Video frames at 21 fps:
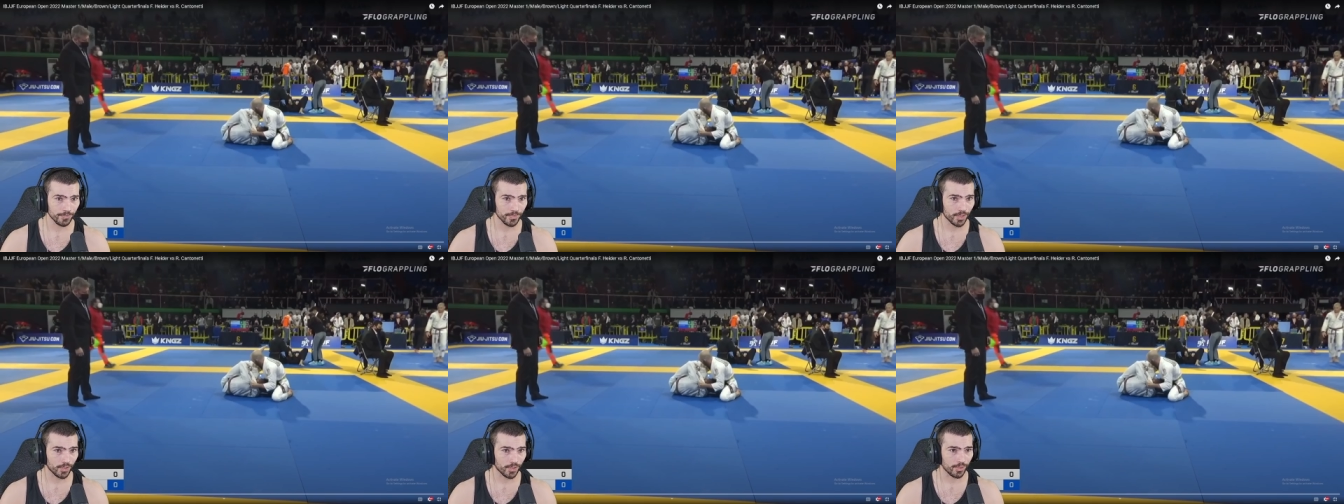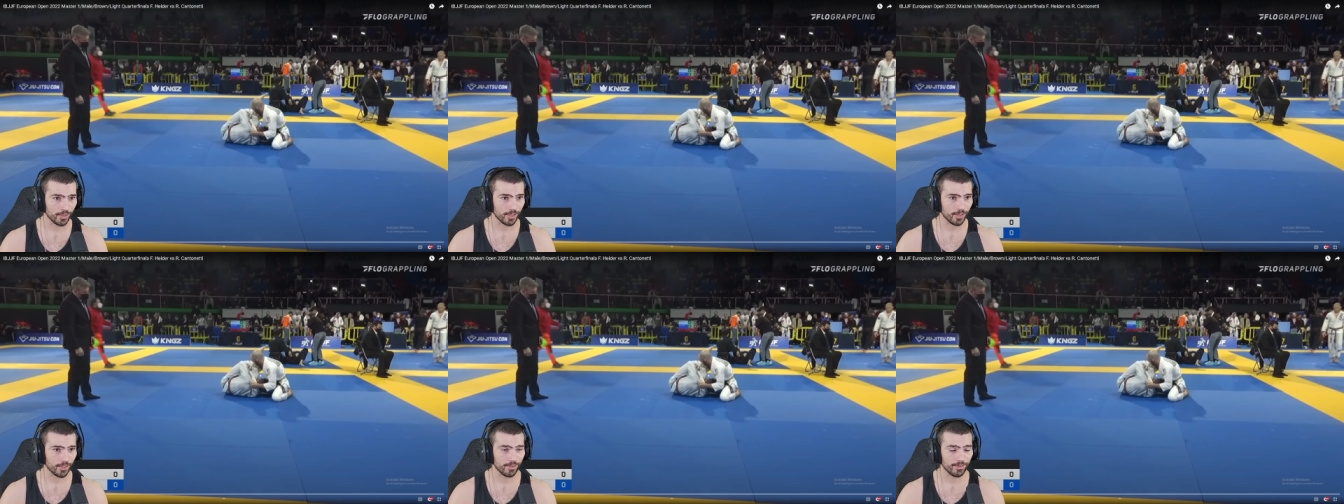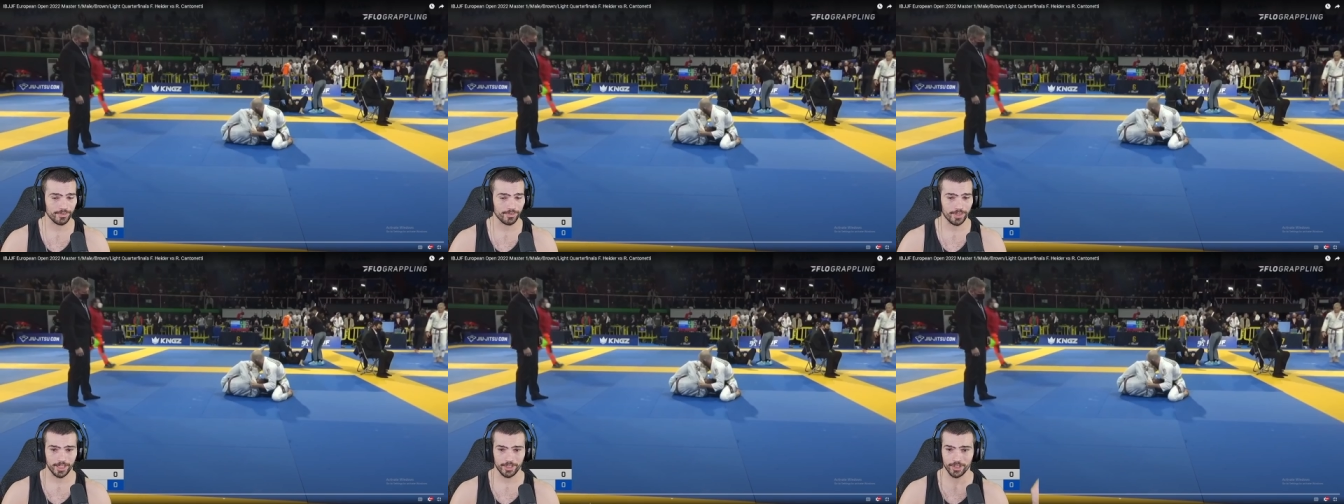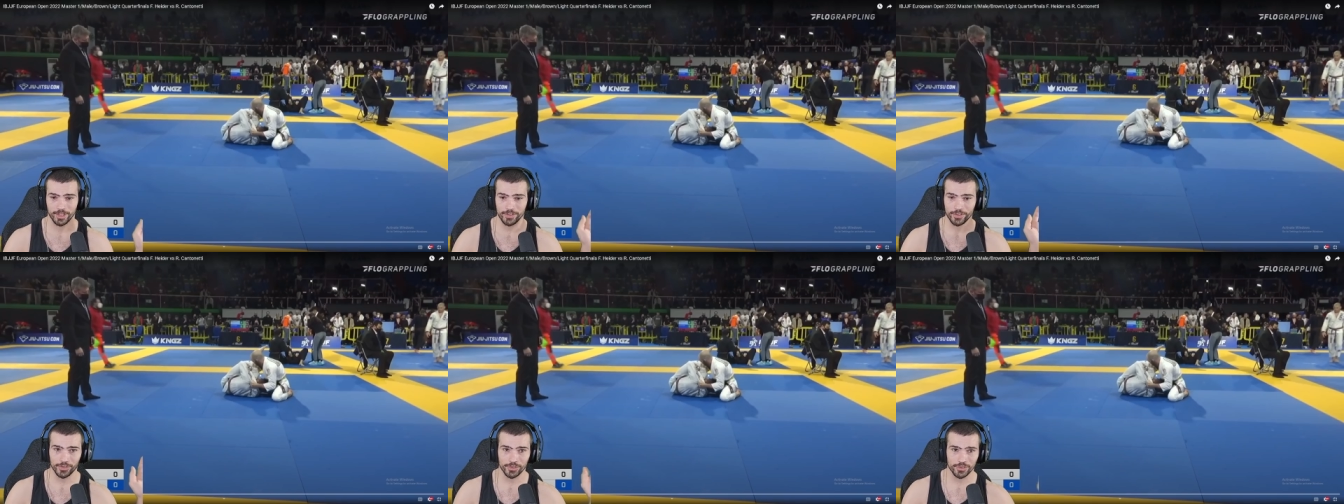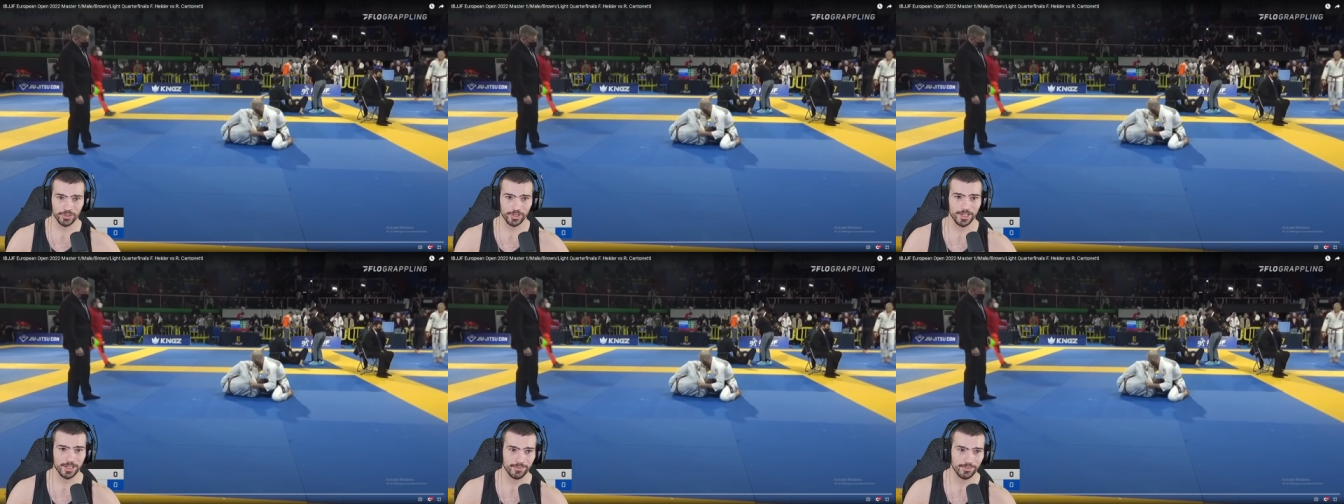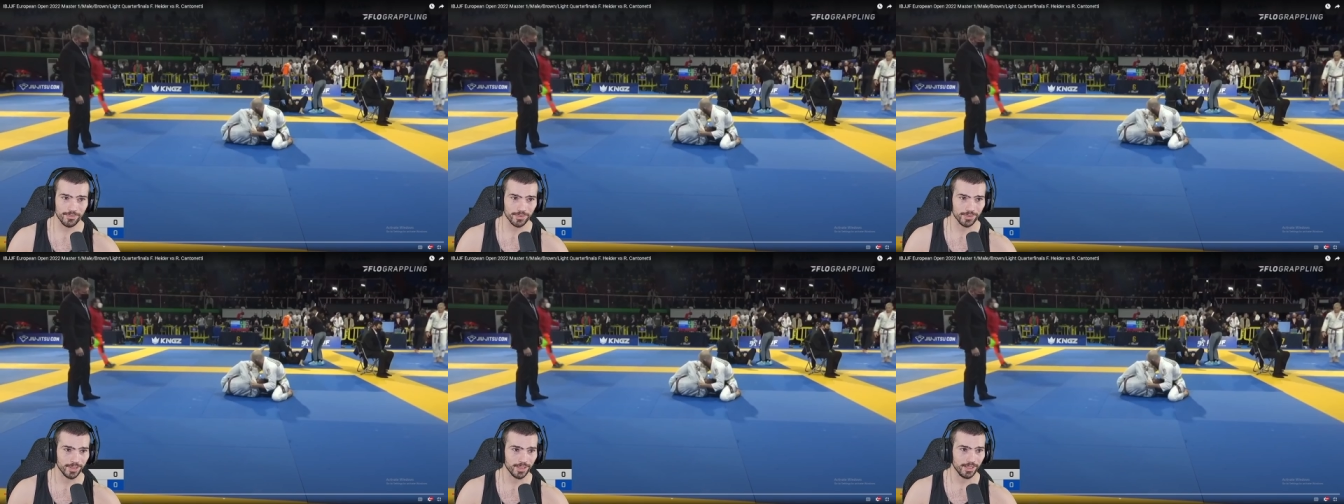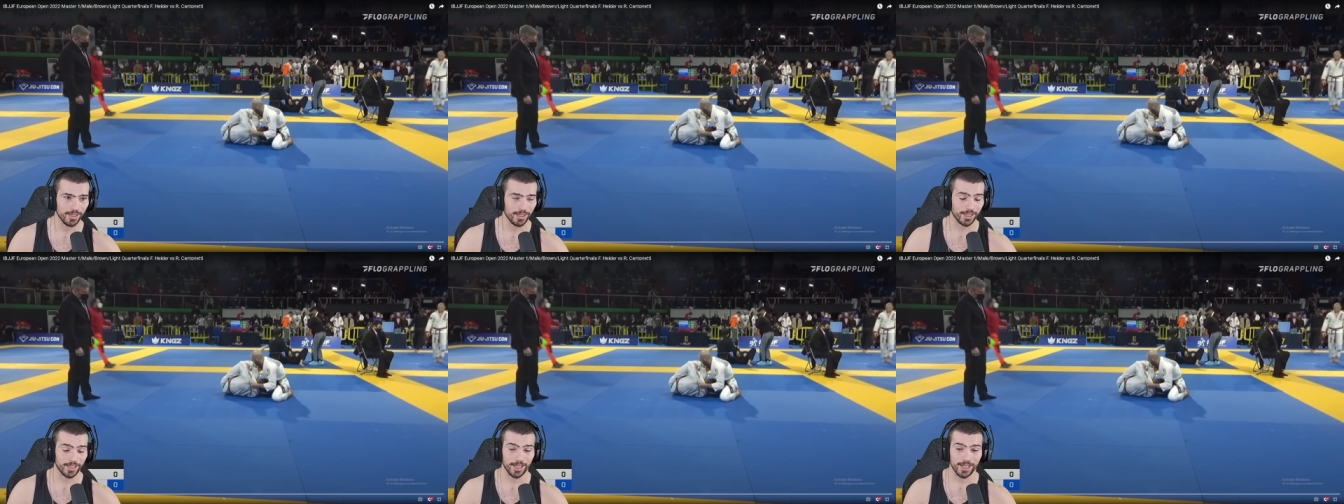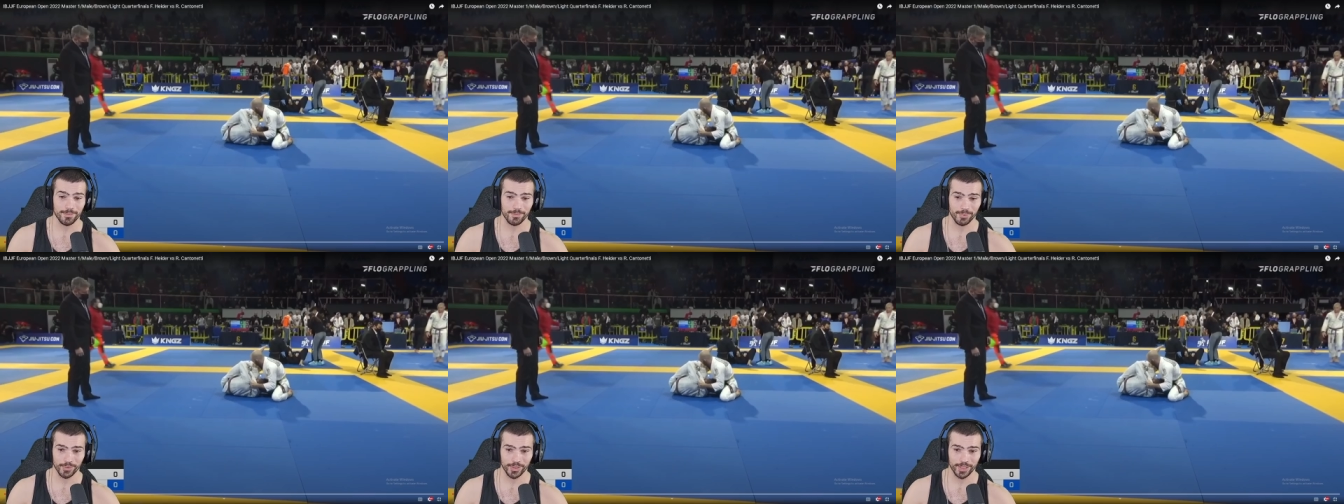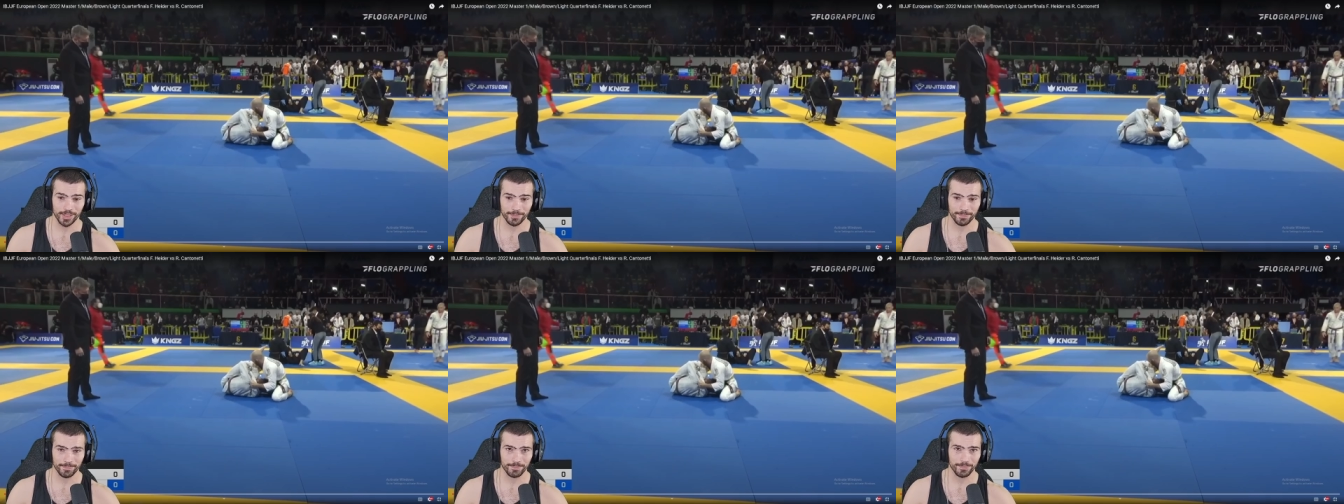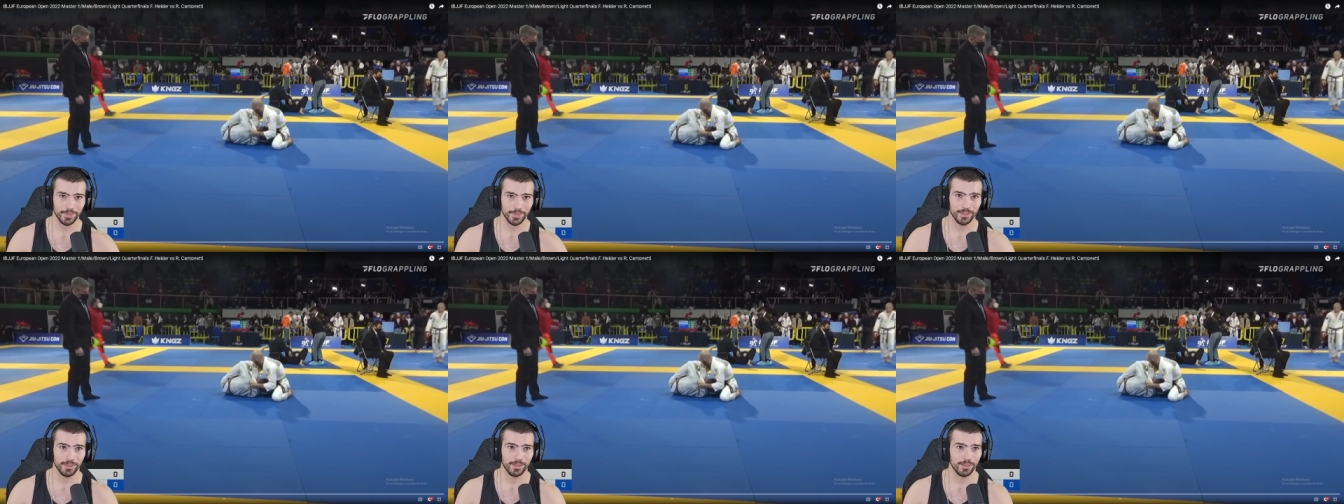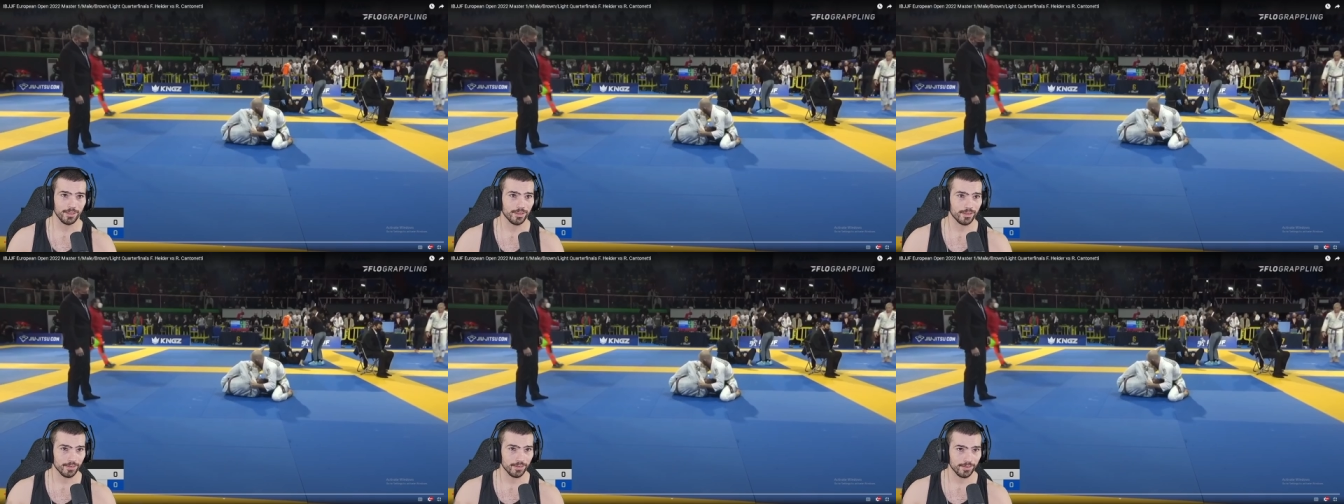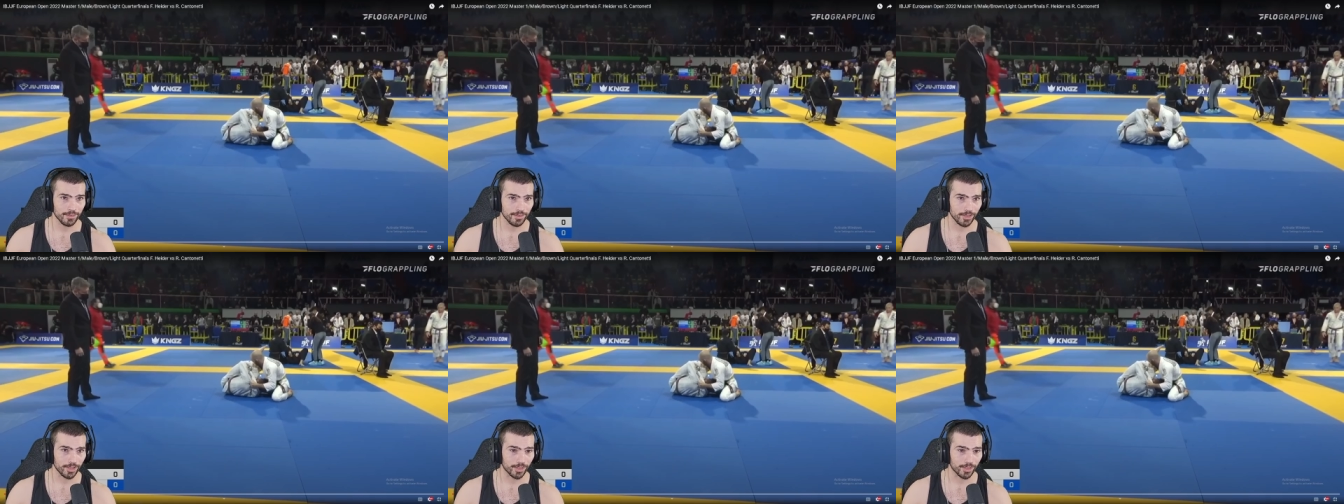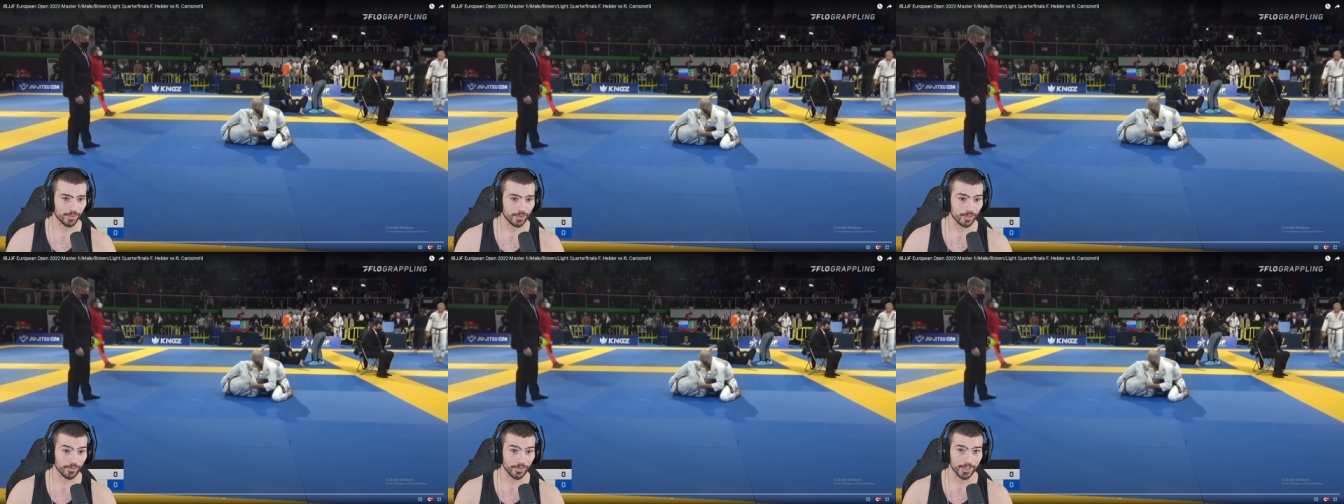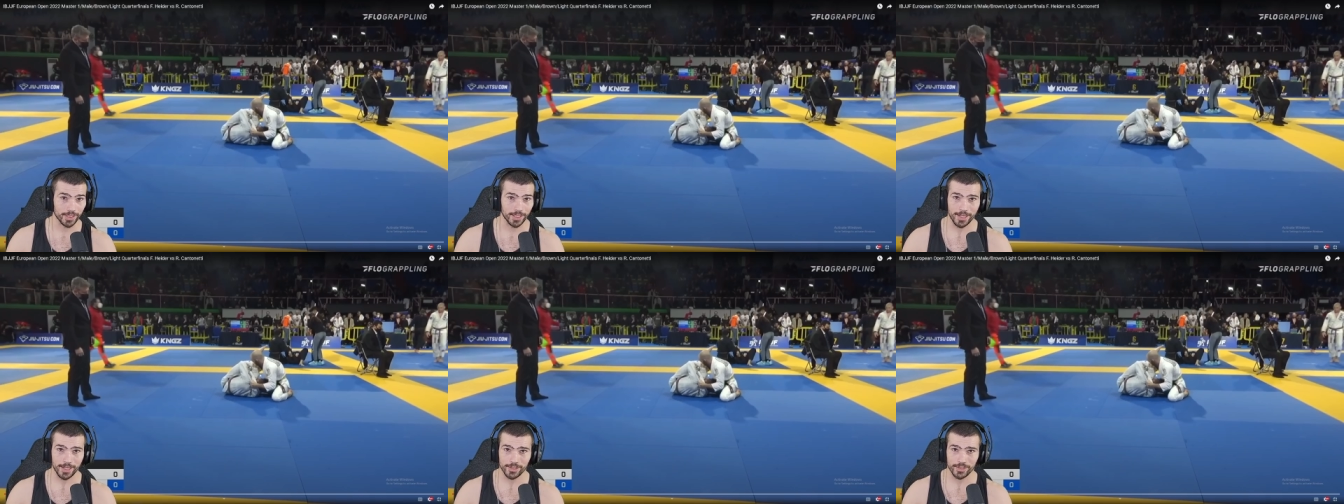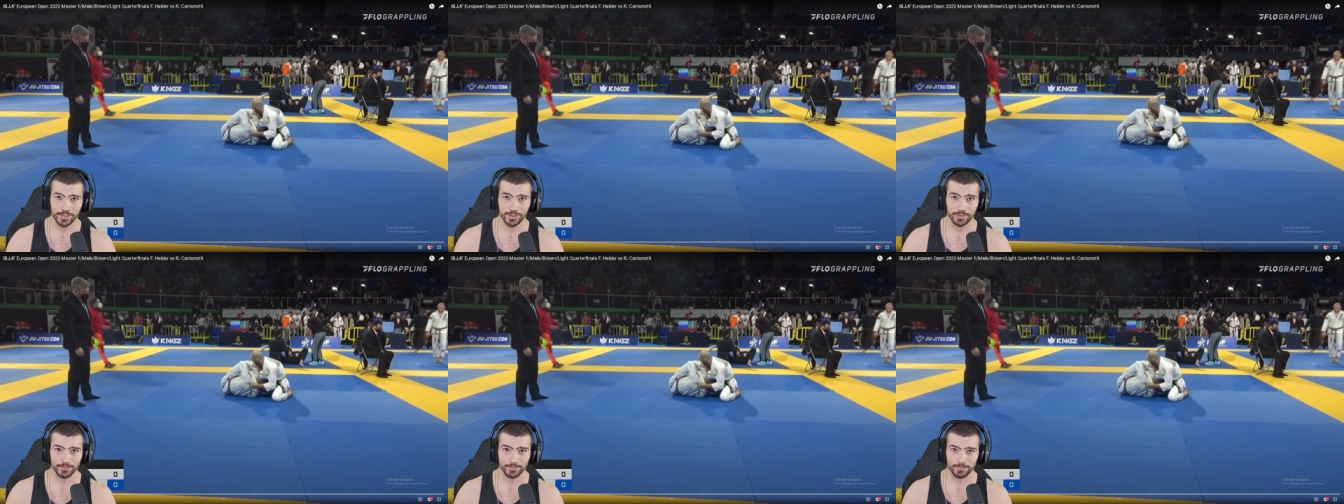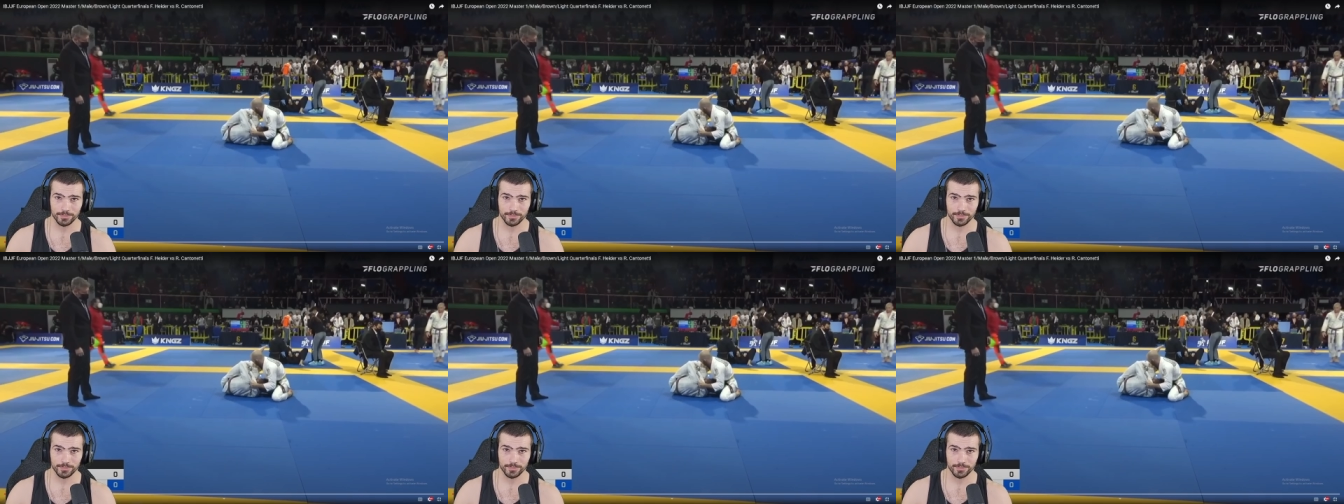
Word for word: Uh, you know, if they touch your sleeve at any point, you know, you're in lasso.